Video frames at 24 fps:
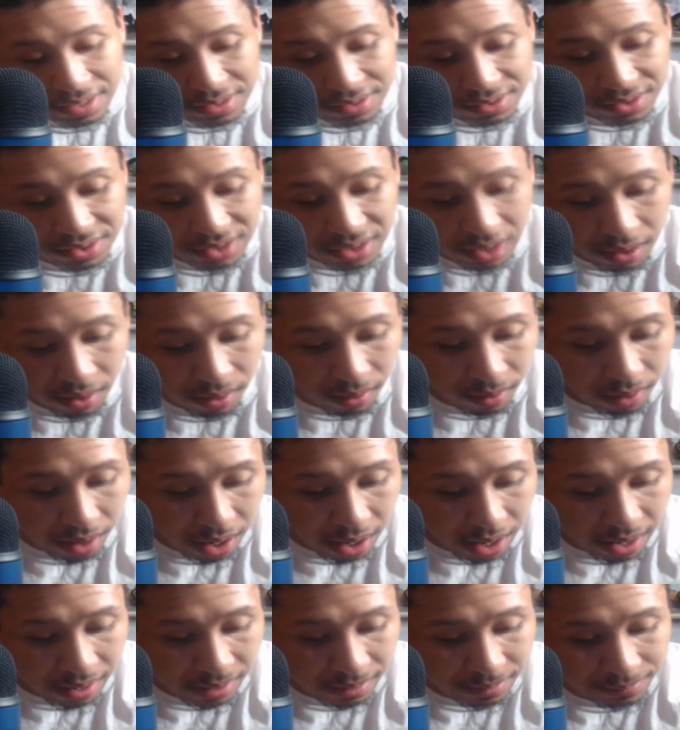So
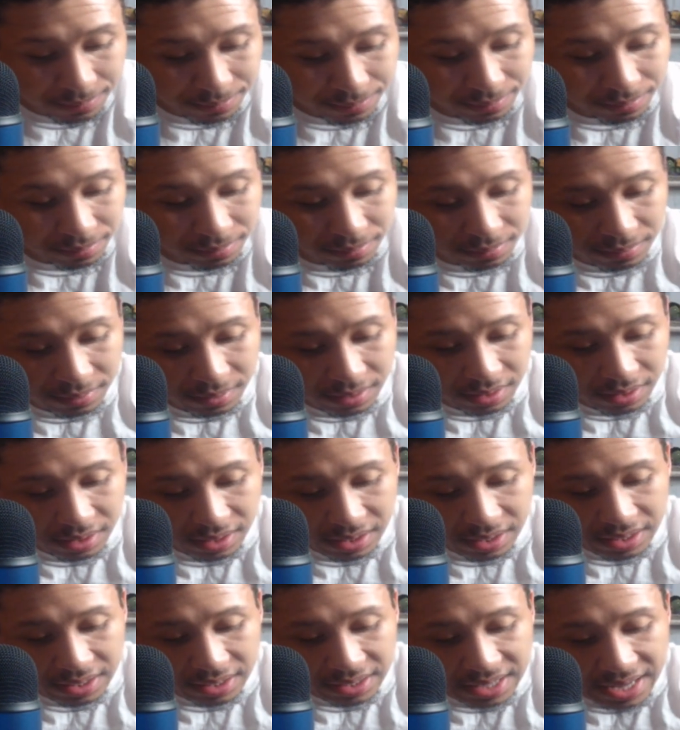
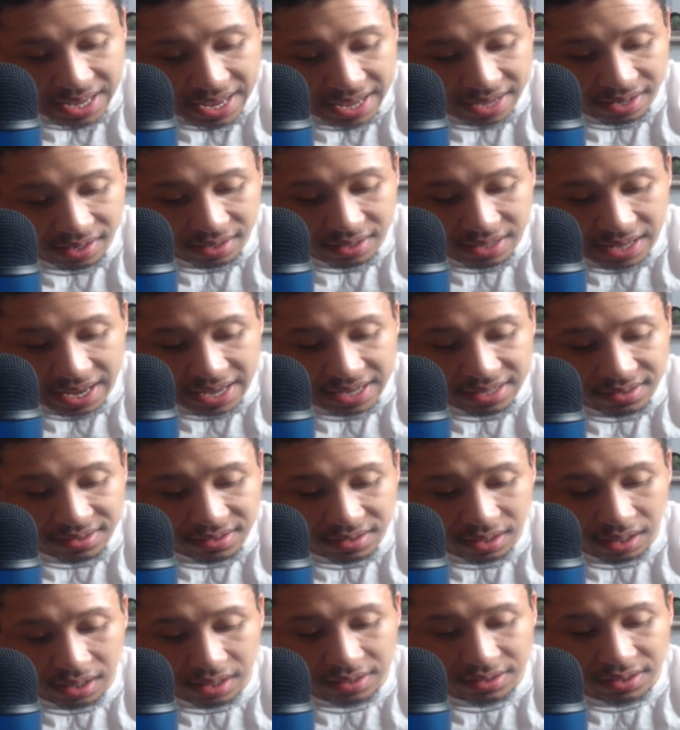yeah,
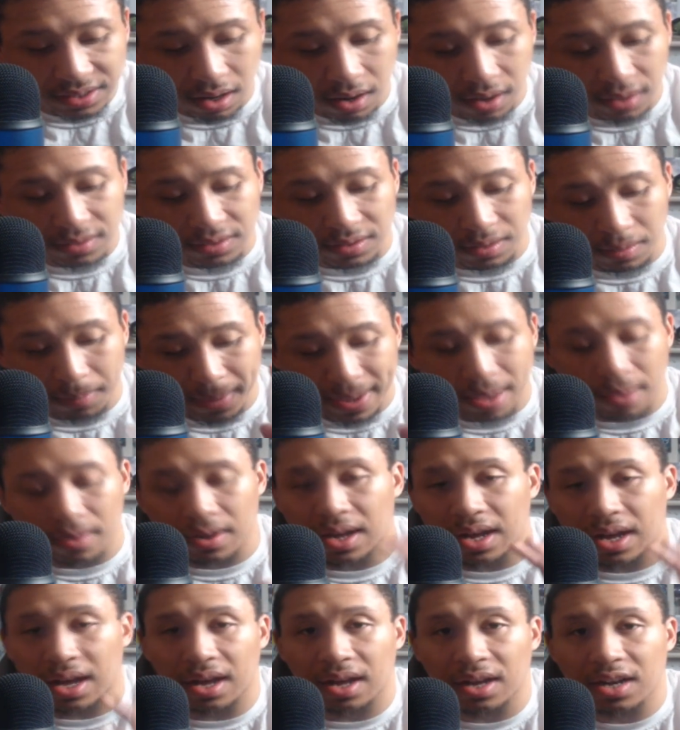Gates talks about
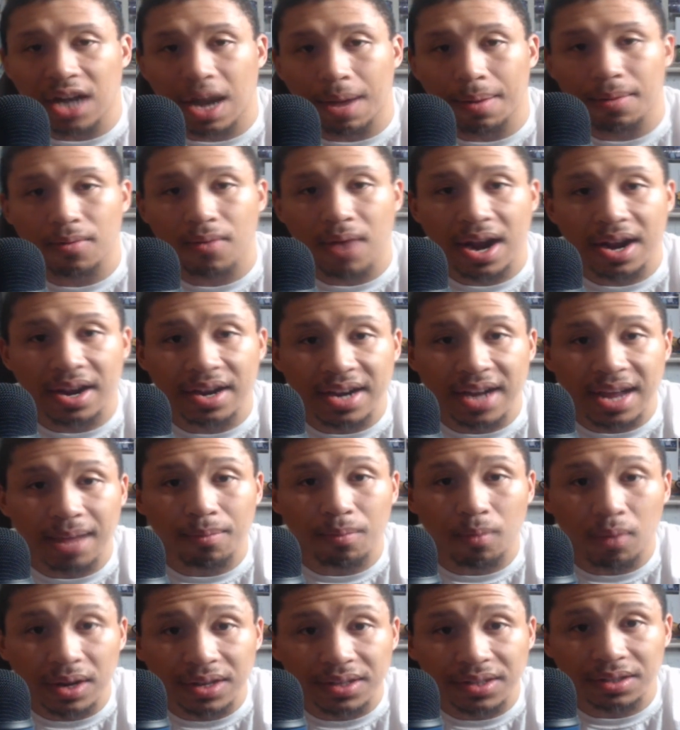a Kamen Rider
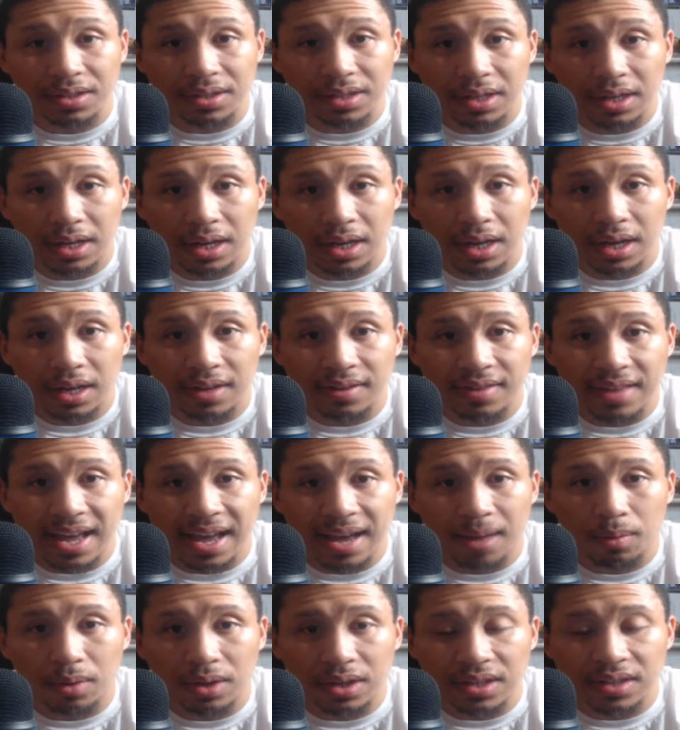named Wizard
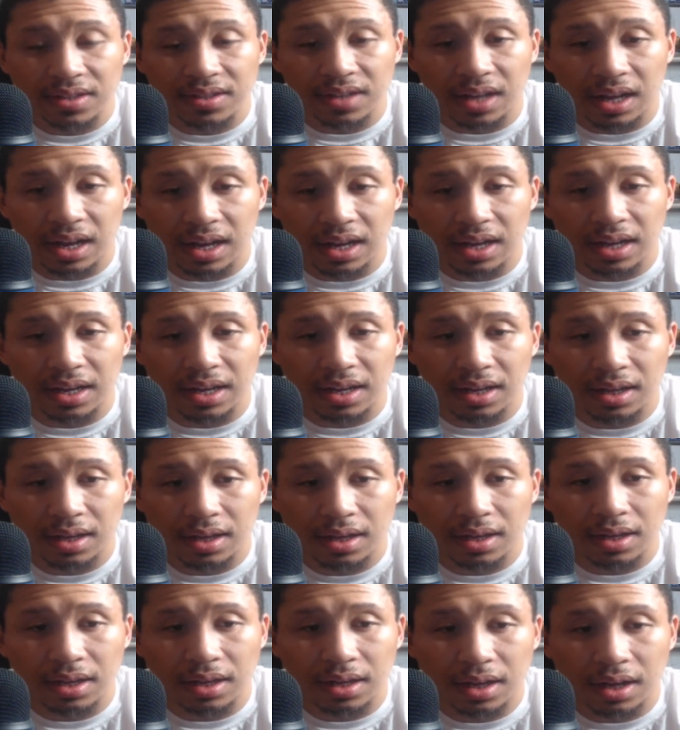that was
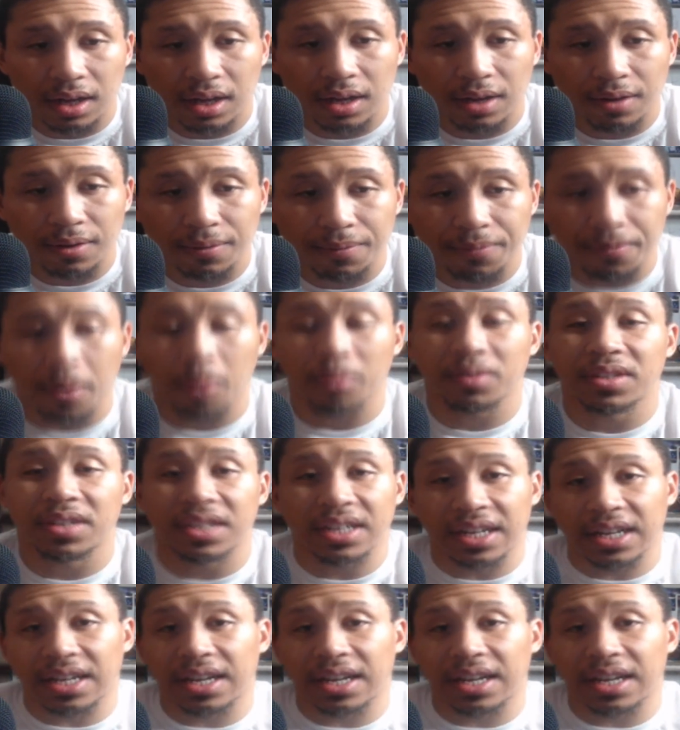frozen